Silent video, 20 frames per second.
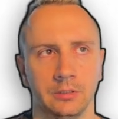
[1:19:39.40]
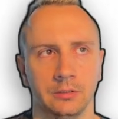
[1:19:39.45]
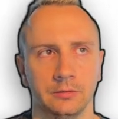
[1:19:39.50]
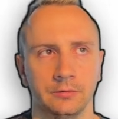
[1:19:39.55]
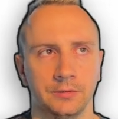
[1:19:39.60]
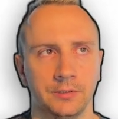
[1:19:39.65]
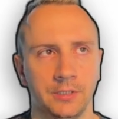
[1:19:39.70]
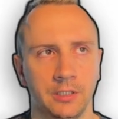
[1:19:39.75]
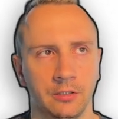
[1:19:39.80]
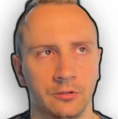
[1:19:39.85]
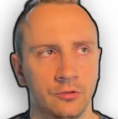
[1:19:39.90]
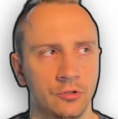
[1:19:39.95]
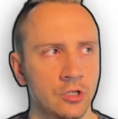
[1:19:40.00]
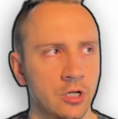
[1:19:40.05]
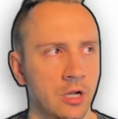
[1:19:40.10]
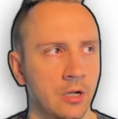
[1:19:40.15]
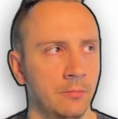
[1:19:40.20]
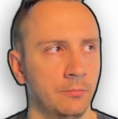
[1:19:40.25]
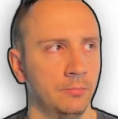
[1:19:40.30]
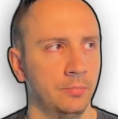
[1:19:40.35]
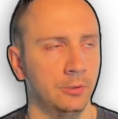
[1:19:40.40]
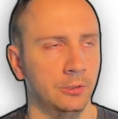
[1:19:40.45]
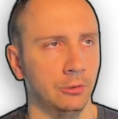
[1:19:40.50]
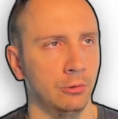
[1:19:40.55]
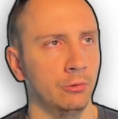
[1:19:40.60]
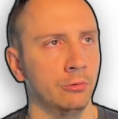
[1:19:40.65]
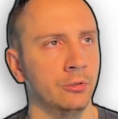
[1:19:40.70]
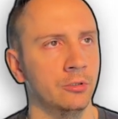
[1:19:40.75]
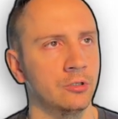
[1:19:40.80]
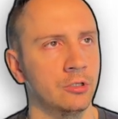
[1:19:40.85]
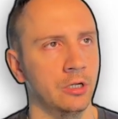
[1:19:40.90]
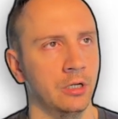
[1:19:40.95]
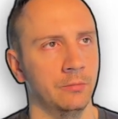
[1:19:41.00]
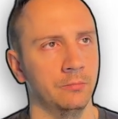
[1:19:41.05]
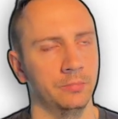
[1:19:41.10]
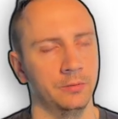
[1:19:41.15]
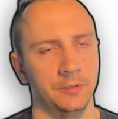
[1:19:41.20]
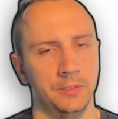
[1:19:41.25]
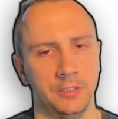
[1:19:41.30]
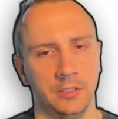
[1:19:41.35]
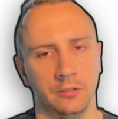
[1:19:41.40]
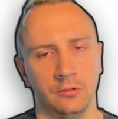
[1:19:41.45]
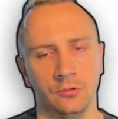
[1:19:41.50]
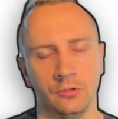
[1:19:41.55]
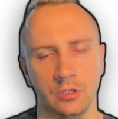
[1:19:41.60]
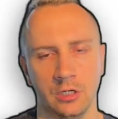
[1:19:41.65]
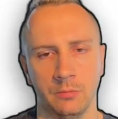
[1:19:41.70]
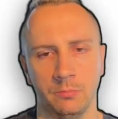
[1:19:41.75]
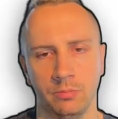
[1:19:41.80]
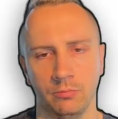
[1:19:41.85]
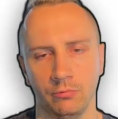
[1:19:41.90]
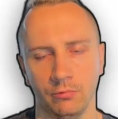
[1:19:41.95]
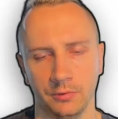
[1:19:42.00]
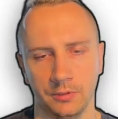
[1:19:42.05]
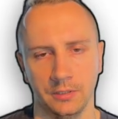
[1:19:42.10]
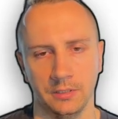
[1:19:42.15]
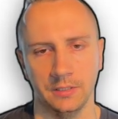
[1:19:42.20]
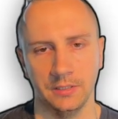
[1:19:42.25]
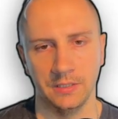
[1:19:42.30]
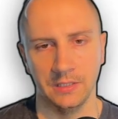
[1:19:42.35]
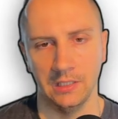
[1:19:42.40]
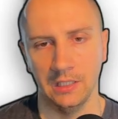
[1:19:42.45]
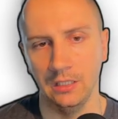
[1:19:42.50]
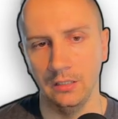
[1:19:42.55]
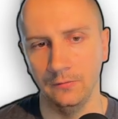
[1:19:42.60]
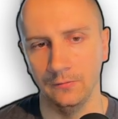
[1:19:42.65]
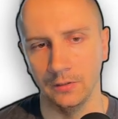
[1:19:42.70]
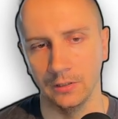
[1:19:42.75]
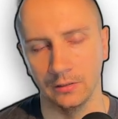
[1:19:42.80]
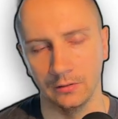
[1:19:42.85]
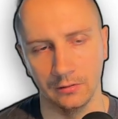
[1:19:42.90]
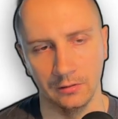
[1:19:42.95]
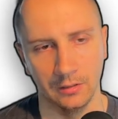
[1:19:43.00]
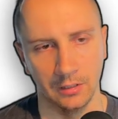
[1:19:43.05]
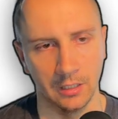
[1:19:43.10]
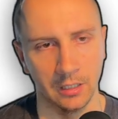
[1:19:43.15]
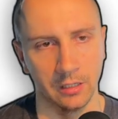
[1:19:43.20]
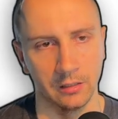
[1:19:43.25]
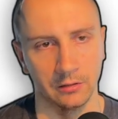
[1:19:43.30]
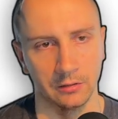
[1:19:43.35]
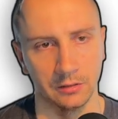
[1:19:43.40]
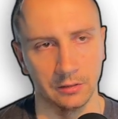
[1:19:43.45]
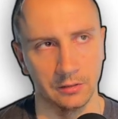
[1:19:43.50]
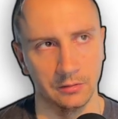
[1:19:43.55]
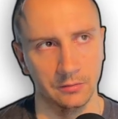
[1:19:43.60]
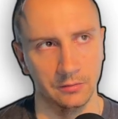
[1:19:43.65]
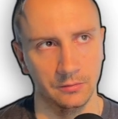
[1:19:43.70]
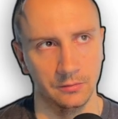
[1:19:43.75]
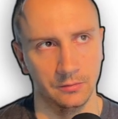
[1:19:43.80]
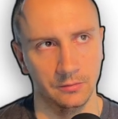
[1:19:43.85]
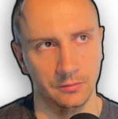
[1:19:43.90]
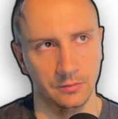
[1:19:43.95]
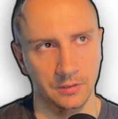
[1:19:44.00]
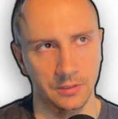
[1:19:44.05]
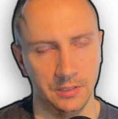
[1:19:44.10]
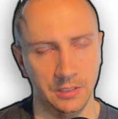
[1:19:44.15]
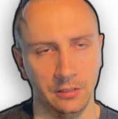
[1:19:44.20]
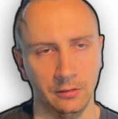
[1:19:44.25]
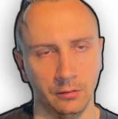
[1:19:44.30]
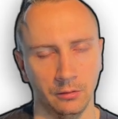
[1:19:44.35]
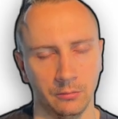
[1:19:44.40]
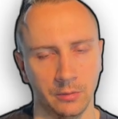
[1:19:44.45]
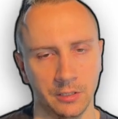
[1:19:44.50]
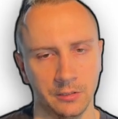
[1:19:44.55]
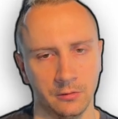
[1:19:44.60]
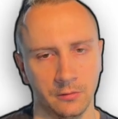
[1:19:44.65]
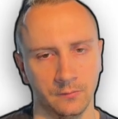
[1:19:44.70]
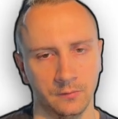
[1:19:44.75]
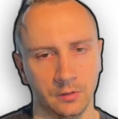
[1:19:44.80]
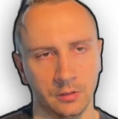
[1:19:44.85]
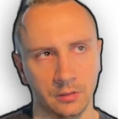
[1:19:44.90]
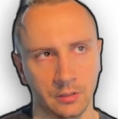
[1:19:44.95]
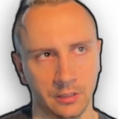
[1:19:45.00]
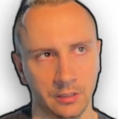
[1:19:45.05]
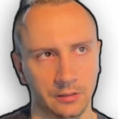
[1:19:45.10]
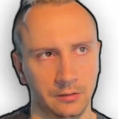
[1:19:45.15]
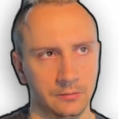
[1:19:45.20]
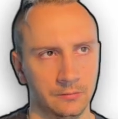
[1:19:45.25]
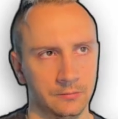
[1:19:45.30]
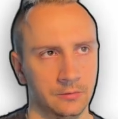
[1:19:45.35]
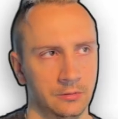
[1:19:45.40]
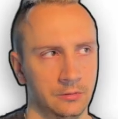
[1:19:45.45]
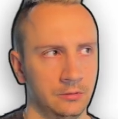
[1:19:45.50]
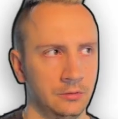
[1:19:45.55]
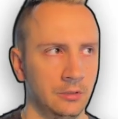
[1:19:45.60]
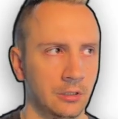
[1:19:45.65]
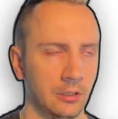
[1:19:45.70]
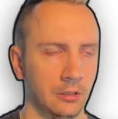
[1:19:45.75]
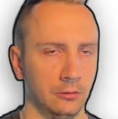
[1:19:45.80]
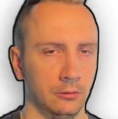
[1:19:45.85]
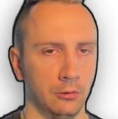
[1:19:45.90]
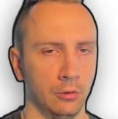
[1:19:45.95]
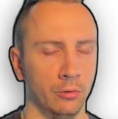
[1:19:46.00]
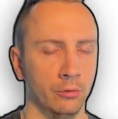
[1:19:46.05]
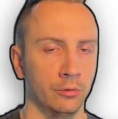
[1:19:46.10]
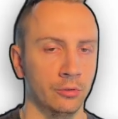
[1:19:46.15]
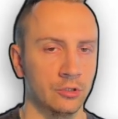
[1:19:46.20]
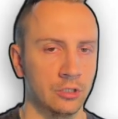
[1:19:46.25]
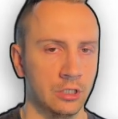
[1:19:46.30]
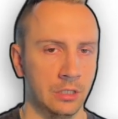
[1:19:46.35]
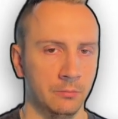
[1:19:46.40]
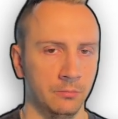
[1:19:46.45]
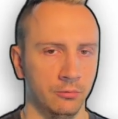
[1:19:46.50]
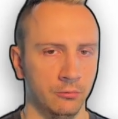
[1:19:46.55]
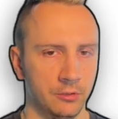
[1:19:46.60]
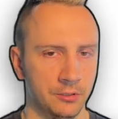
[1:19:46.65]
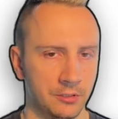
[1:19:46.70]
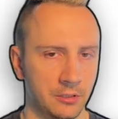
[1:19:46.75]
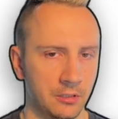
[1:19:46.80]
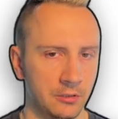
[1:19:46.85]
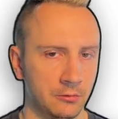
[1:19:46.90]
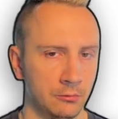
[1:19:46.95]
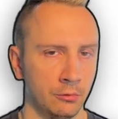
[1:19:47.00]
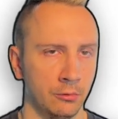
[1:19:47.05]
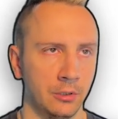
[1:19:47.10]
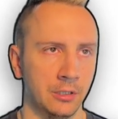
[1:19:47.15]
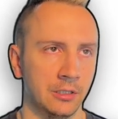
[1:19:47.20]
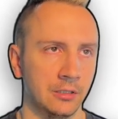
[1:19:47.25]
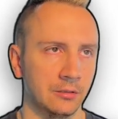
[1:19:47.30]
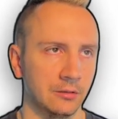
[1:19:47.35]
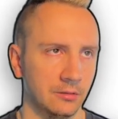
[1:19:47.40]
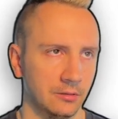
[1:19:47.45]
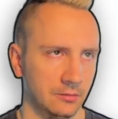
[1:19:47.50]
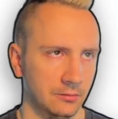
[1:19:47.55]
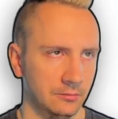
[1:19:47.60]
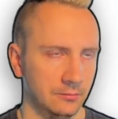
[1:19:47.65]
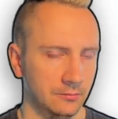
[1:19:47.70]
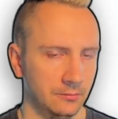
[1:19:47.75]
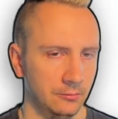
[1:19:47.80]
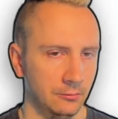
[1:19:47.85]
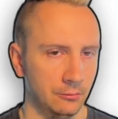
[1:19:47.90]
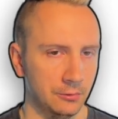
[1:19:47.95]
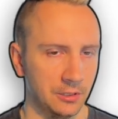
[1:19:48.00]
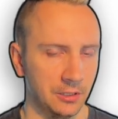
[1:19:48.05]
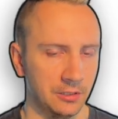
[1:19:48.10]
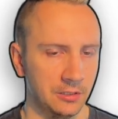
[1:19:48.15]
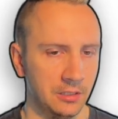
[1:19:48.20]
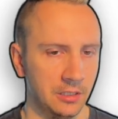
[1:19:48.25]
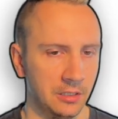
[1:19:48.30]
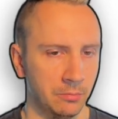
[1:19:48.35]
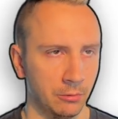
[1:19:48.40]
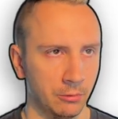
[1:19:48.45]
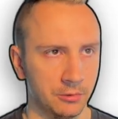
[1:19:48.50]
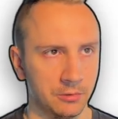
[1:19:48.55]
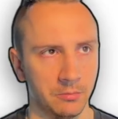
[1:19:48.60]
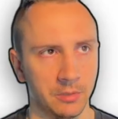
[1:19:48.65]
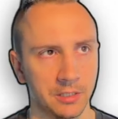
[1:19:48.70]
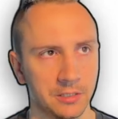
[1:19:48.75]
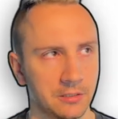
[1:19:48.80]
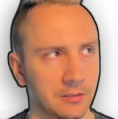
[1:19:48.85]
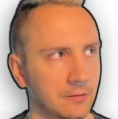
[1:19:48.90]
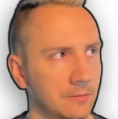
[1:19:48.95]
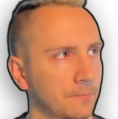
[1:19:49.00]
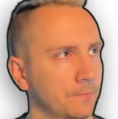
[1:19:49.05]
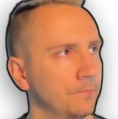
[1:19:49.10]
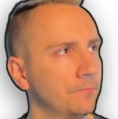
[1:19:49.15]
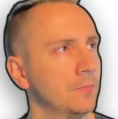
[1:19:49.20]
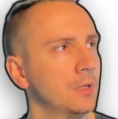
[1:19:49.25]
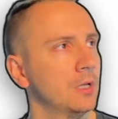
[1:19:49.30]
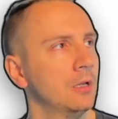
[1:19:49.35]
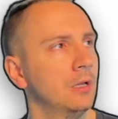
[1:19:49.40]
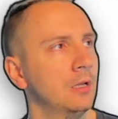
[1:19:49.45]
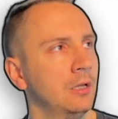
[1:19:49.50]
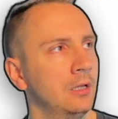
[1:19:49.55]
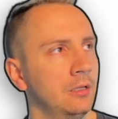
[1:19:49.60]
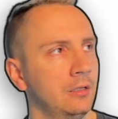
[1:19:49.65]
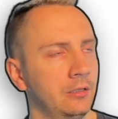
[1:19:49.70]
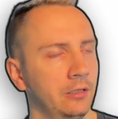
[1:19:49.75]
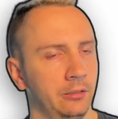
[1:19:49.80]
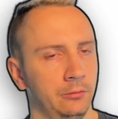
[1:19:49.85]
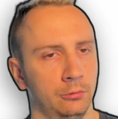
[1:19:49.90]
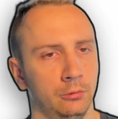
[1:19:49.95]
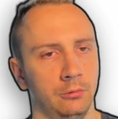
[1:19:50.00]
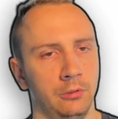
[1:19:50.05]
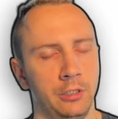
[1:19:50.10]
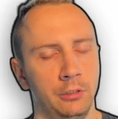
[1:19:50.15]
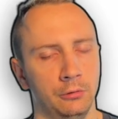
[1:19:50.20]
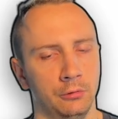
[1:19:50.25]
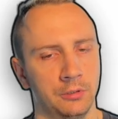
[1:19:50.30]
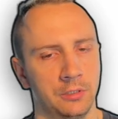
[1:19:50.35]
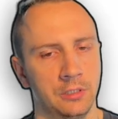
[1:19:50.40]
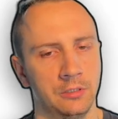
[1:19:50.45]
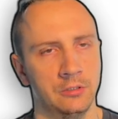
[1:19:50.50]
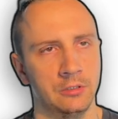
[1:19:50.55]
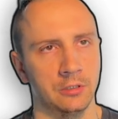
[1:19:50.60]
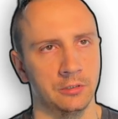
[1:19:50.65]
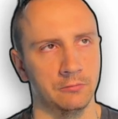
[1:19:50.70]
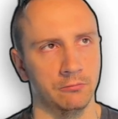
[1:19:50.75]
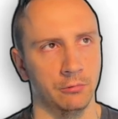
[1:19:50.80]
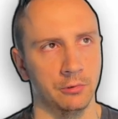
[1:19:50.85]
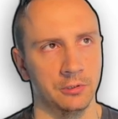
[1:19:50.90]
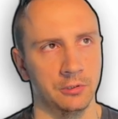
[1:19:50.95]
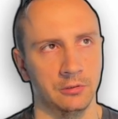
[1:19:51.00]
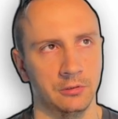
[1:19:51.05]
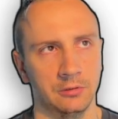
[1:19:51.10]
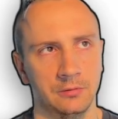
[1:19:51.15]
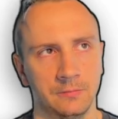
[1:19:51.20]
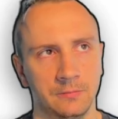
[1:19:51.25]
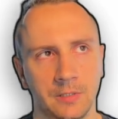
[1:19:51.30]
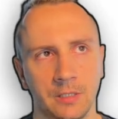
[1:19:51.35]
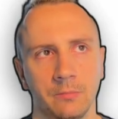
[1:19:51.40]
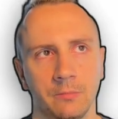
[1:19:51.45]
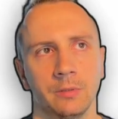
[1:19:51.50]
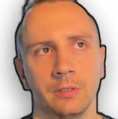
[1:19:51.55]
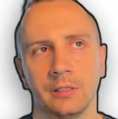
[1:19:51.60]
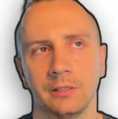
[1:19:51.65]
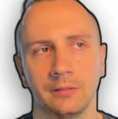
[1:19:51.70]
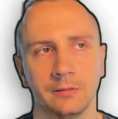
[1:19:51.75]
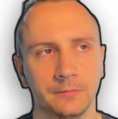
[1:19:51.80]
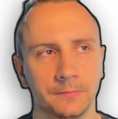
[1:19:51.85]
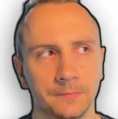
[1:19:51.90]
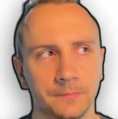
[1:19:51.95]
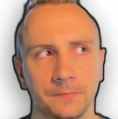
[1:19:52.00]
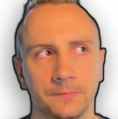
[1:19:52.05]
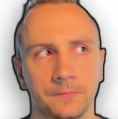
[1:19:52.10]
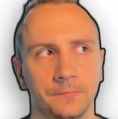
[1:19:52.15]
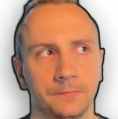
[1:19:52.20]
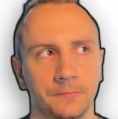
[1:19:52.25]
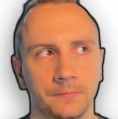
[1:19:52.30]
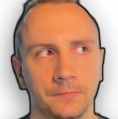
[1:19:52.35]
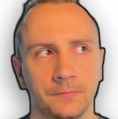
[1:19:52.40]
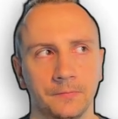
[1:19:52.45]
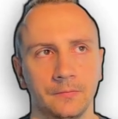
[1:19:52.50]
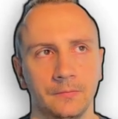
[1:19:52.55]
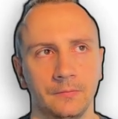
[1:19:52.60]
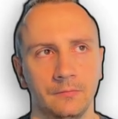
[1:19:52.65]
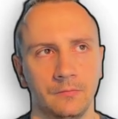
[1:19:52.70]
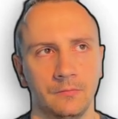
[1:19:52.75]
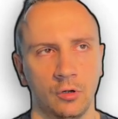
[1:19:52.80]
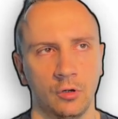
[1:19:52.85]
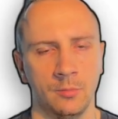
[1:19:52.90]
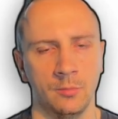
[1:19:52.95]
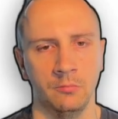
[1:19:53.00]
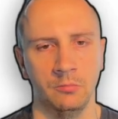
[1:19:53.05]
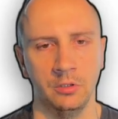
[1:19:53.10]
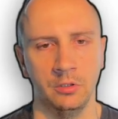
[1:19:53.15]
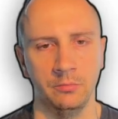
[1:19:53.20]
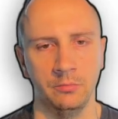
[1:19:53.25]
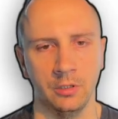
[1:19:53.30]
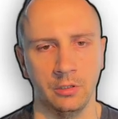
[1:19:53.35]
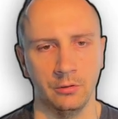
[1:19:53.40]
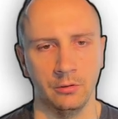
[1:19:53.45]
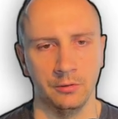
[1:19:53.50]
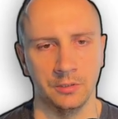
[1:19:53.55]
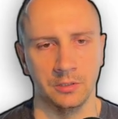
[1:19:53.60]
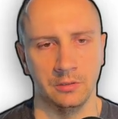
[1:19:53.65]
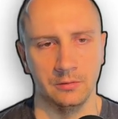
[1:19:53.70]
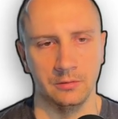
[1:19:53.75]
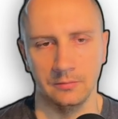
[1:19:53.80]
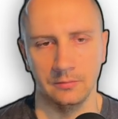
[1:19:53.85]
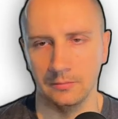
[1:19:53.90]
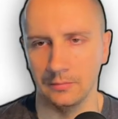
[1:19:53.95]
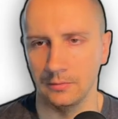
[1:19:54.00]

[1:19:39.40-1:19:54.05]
set jump, long jump, set jump was saving the current signal mask of the thread, and long jump was restoring it using sigprots mask. And on Linux it just wasn't happening. Probably because